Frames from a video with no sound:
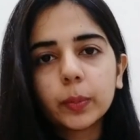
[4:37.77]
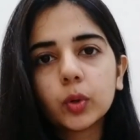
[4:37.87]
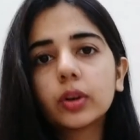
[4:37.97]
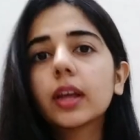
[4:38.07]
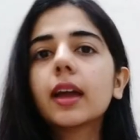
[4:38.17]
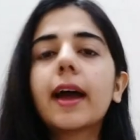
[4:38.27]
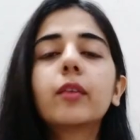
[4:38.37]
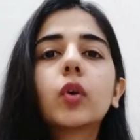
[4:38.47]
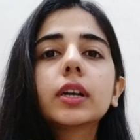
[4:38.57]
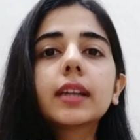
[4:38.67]
upload,
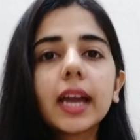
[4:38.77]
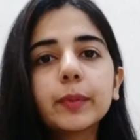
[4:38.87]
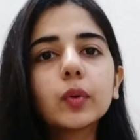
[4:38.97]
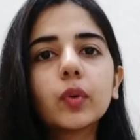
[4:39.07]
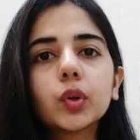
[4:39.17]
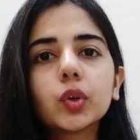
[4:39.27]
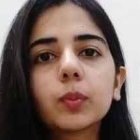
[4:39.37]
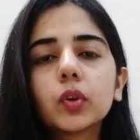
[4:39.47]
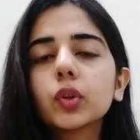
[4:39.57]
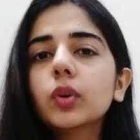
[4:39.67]
and what time you want to upload.